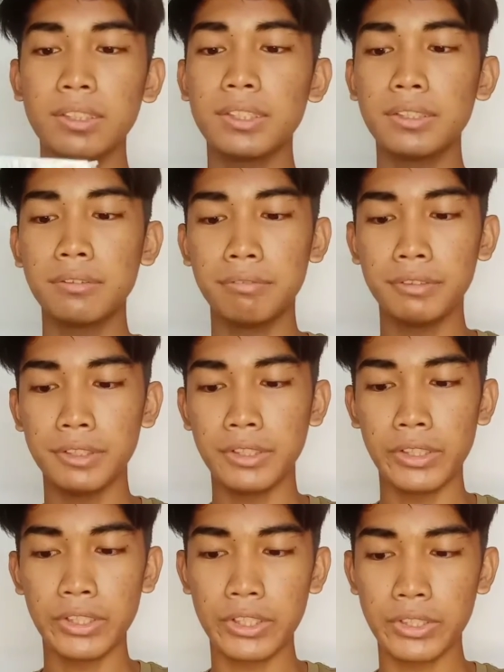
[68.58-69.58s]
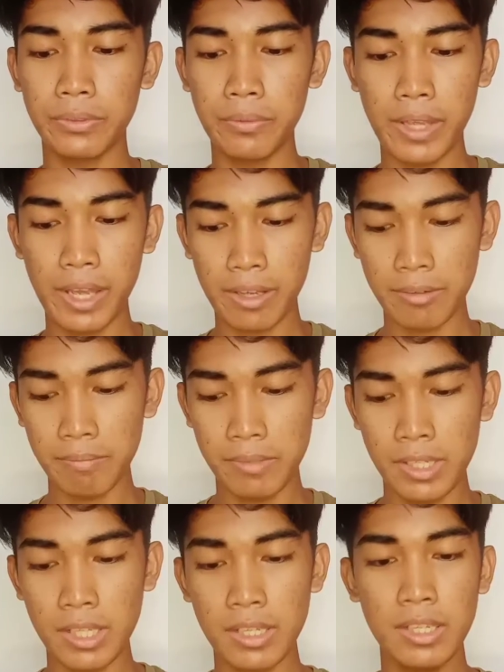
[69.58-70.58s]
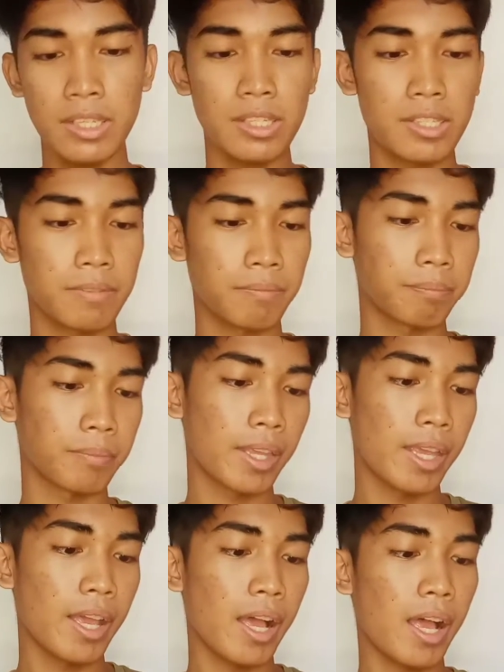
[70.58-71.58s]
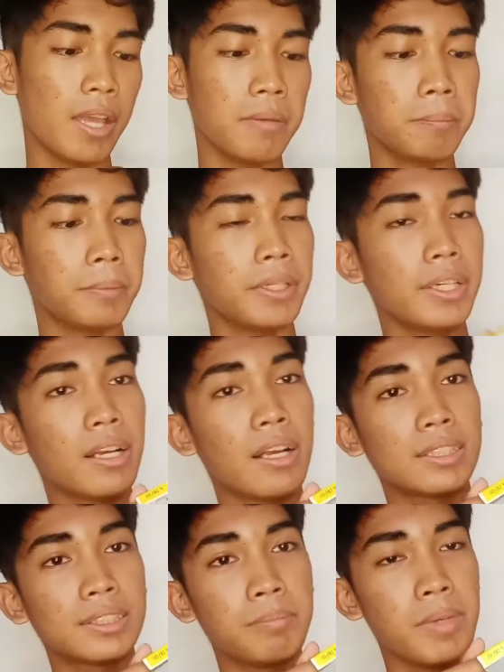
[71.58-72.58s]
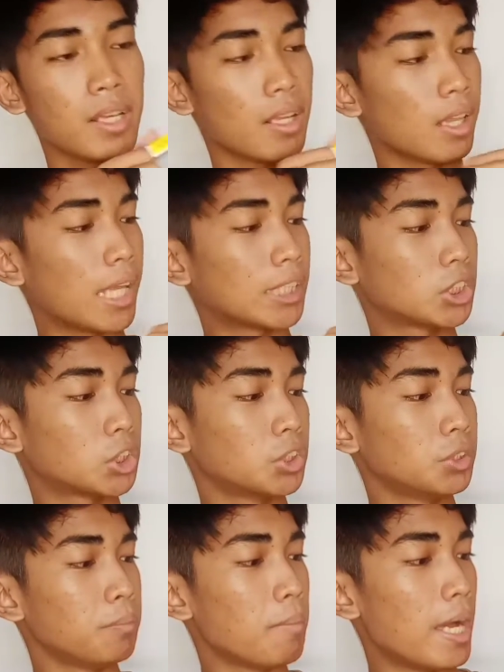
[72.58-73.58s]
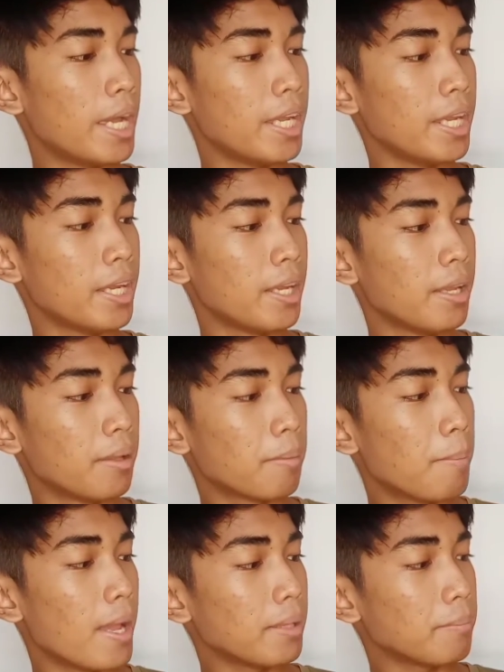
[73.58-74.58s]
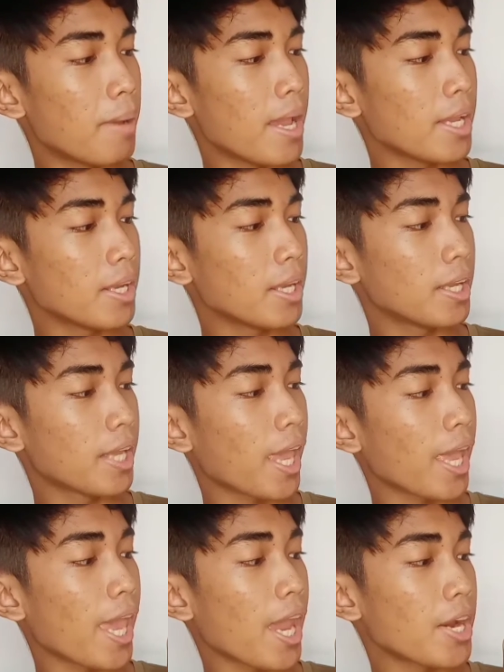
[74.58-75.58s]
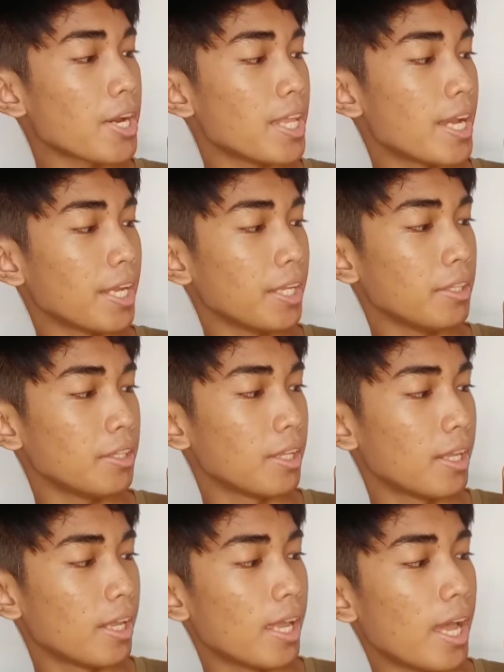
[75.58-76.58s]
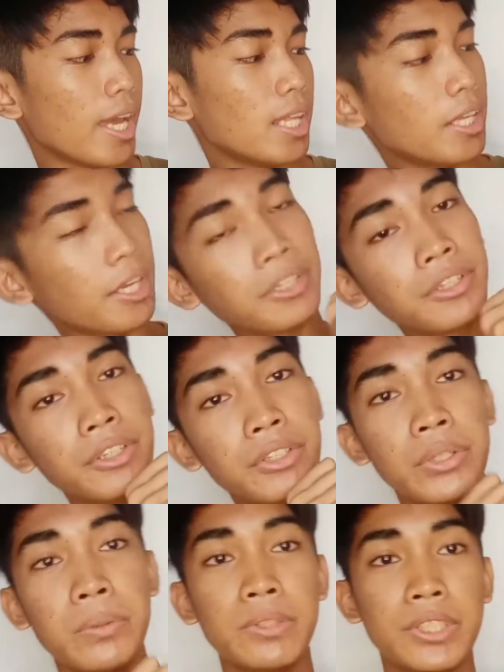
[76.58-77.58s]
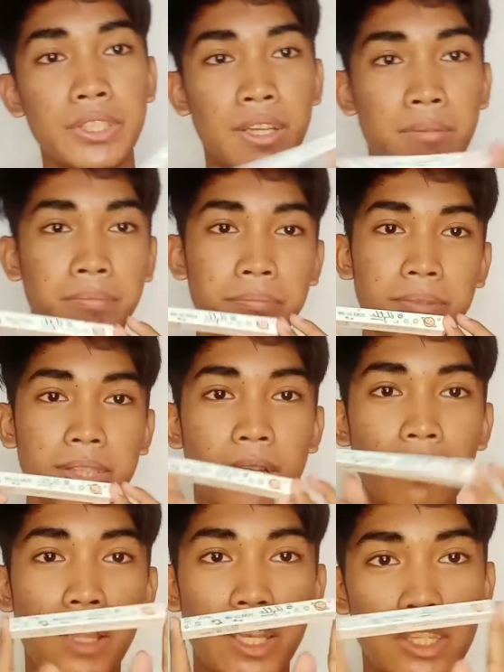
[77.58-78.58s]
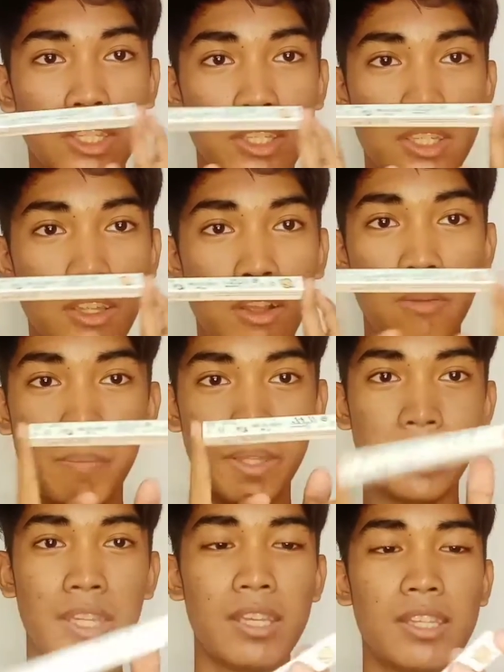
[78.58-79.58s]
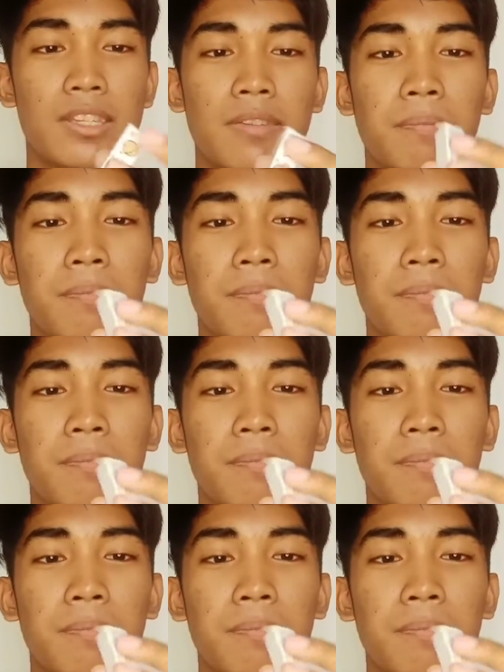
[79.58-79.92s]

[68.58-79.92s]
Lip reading: So first we have this Hyper Cosmic Collection by Carelineph Eyeliner Duo Stamp. So let's open this.